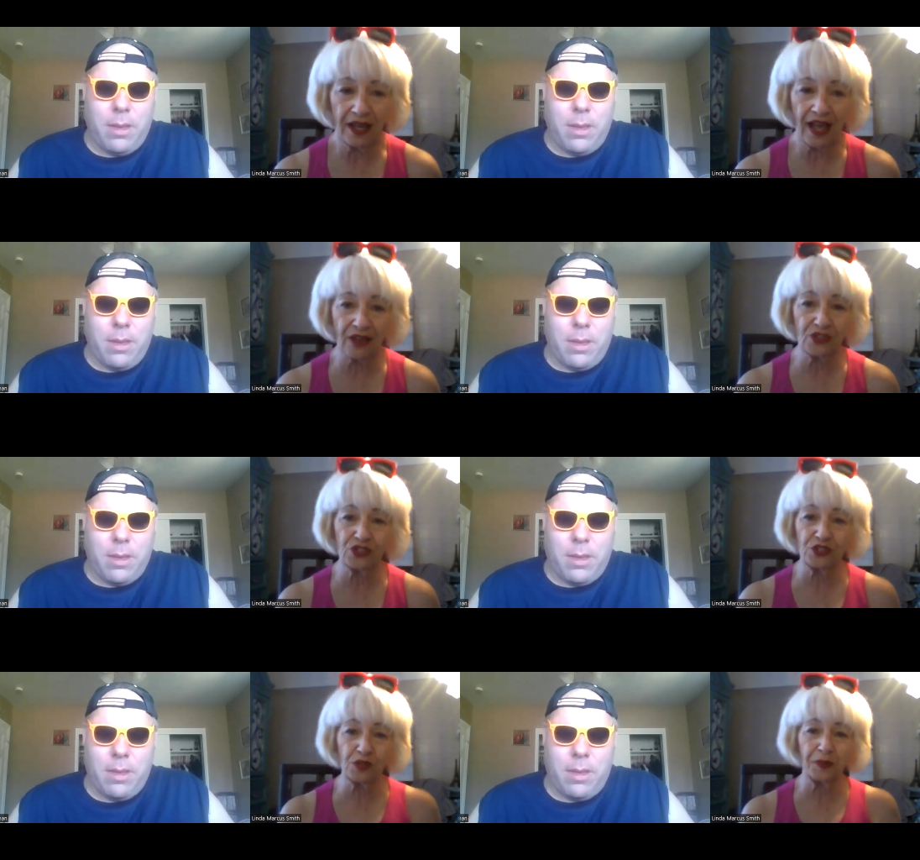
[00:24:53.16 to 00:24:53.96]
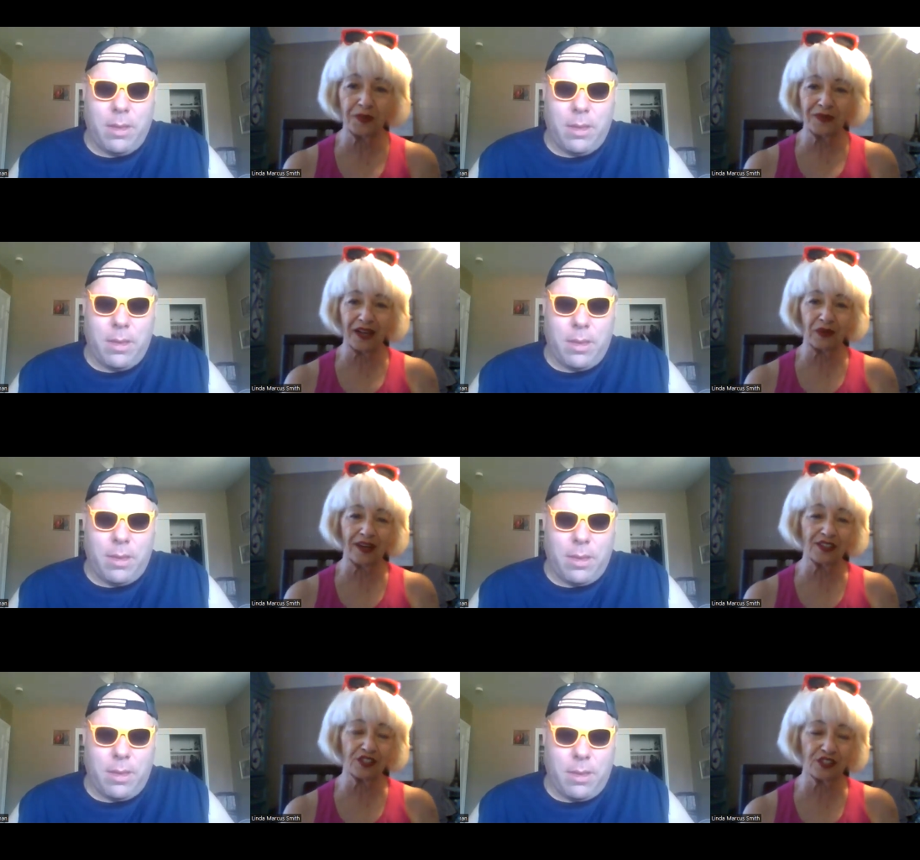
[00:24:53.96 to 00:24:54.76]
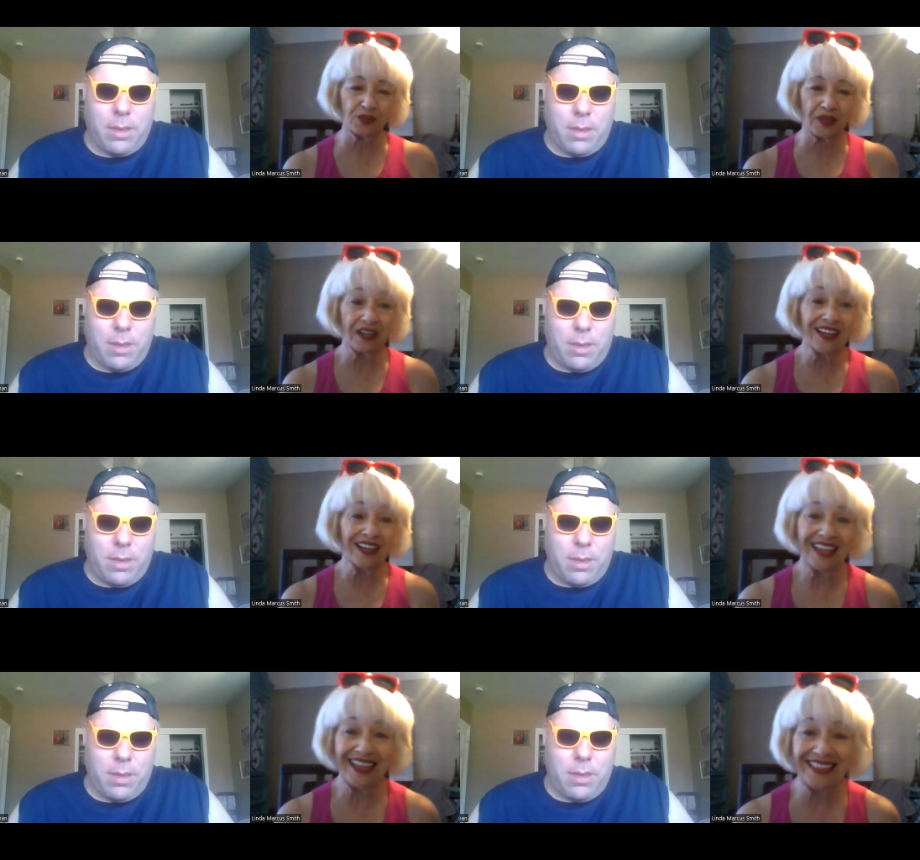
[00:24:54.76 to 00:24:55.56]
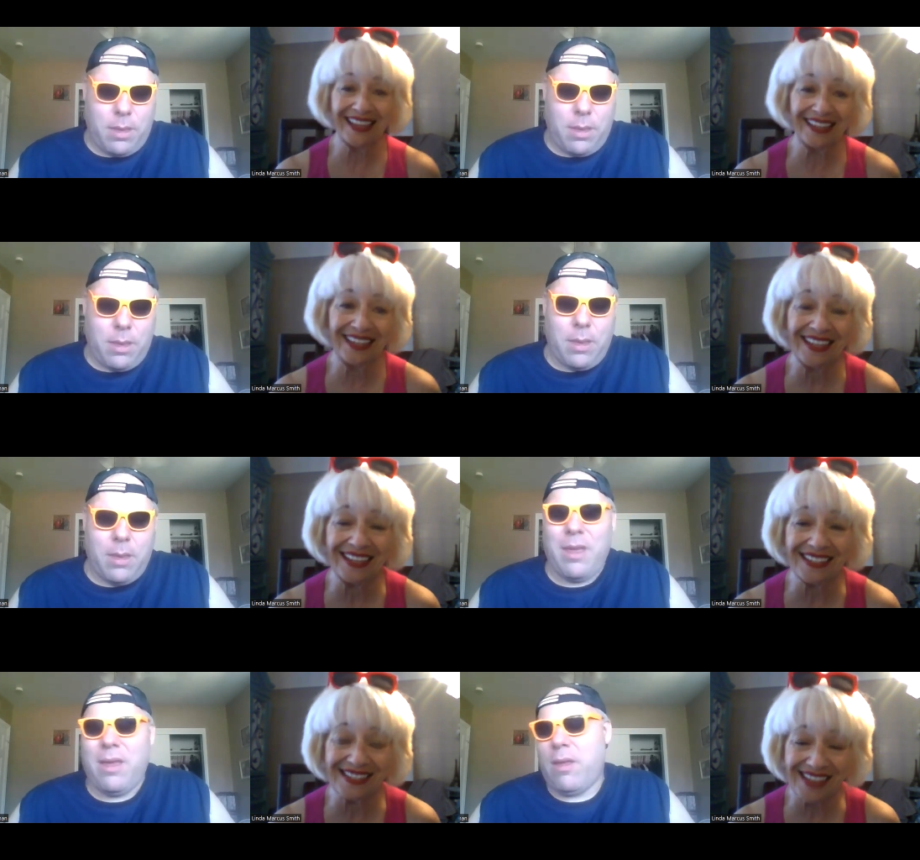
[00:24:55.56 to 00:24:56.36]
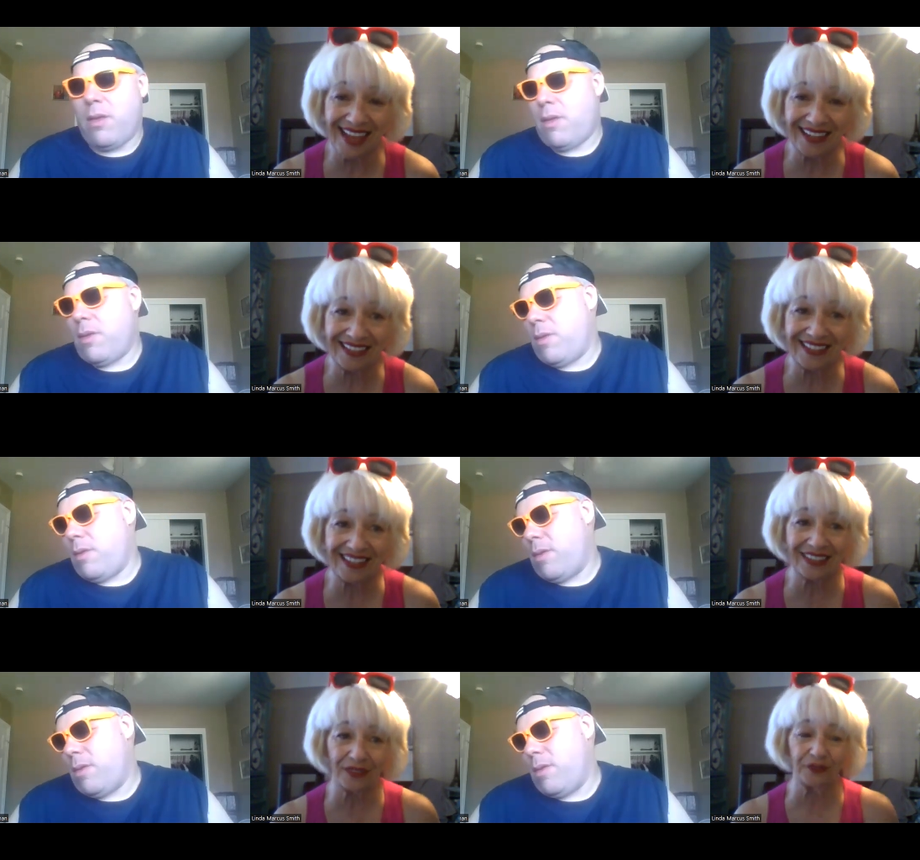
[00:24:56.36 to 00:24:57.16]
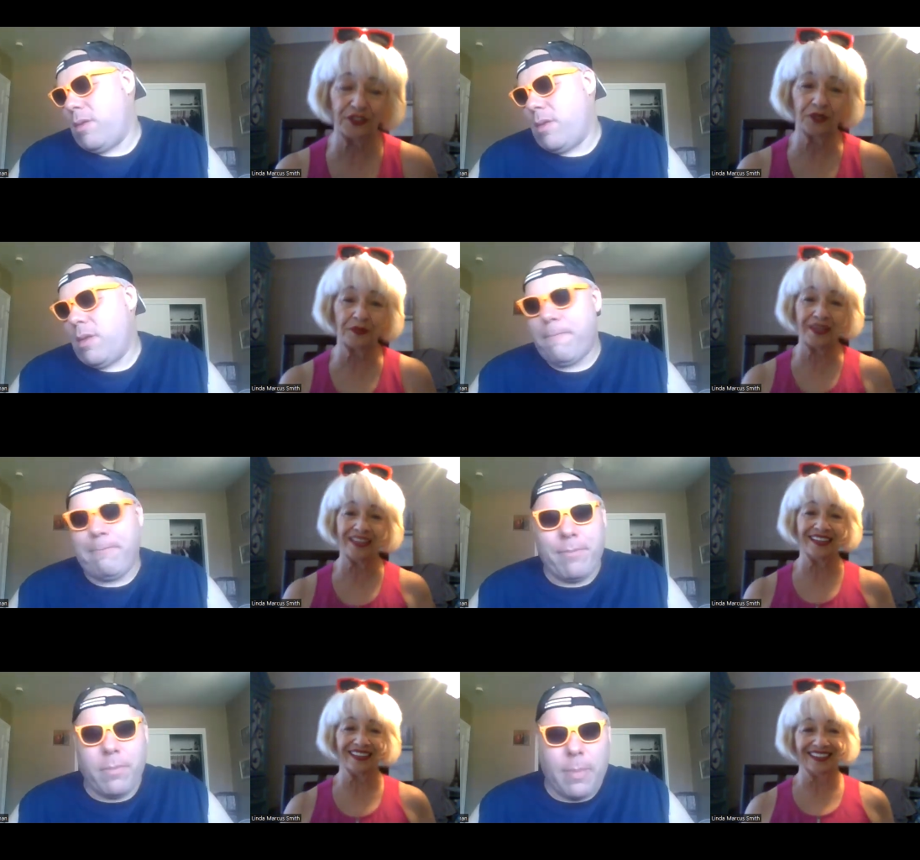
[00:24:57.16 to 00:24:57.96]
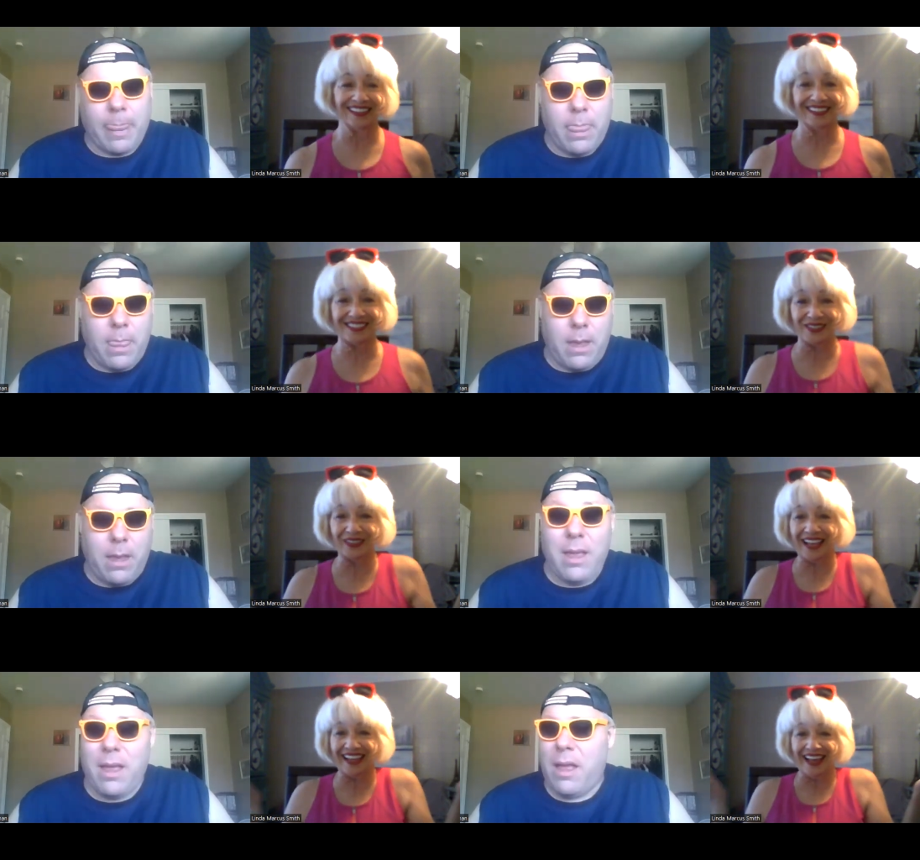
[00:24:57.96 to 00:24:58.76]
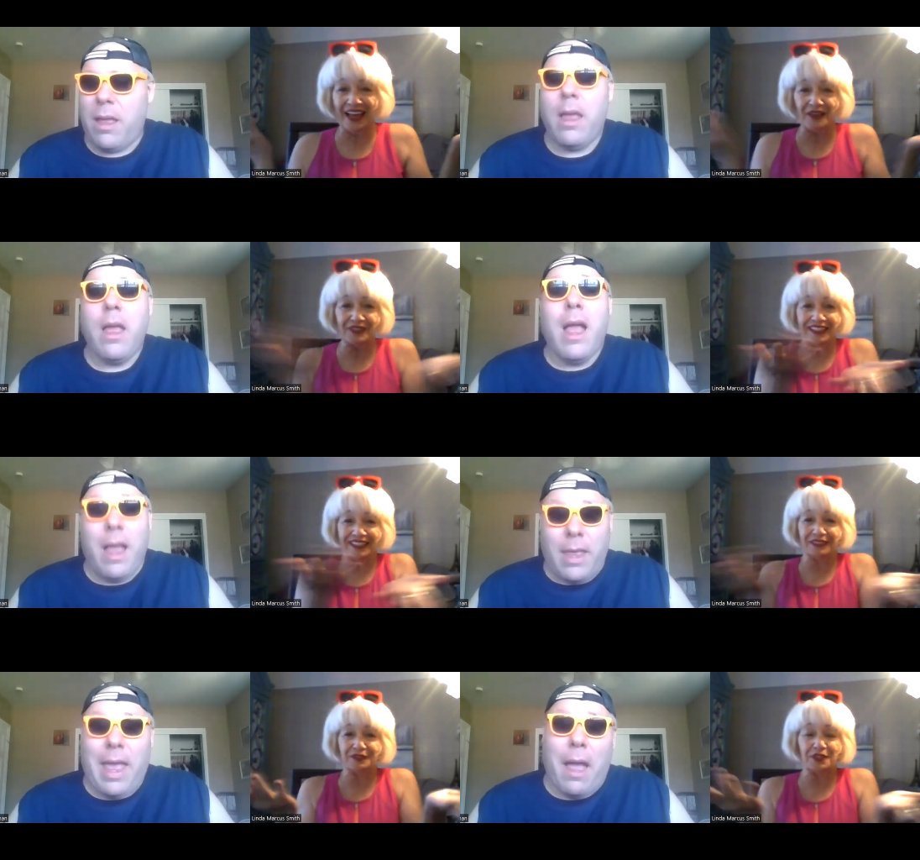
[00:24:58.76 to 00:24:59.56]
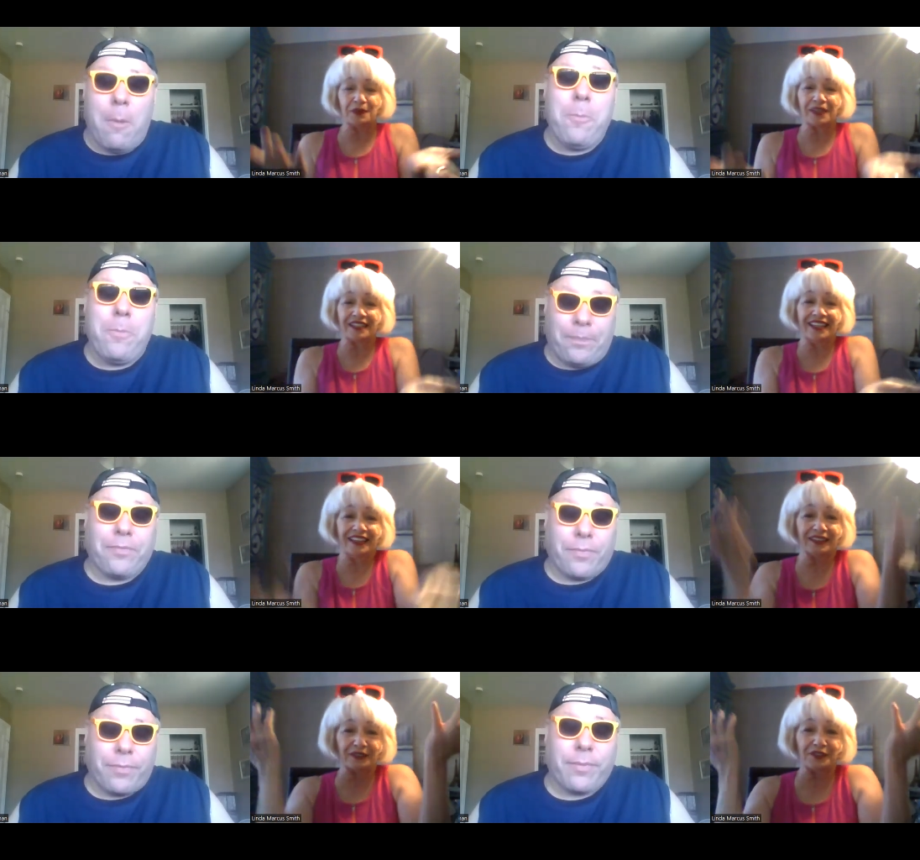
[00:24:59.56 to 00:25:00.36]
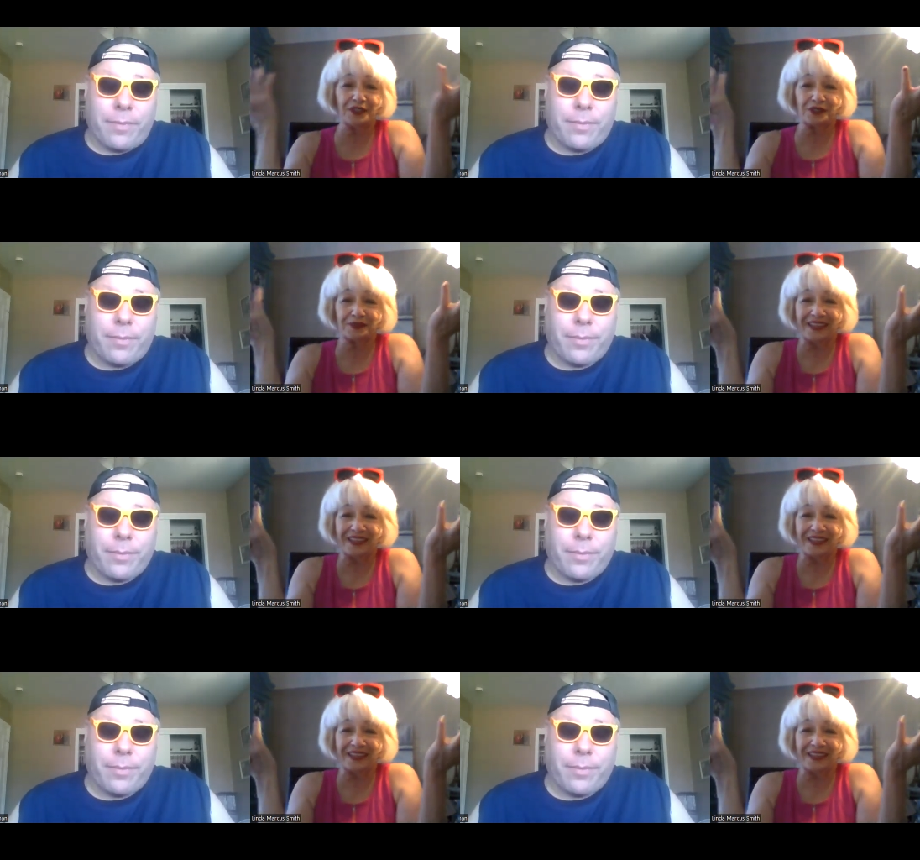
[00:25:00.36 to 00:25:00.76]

Speaker 1: how stupid my questions were. And then he decided to interview me. And so like uh, I have an interview yeah. where he interviews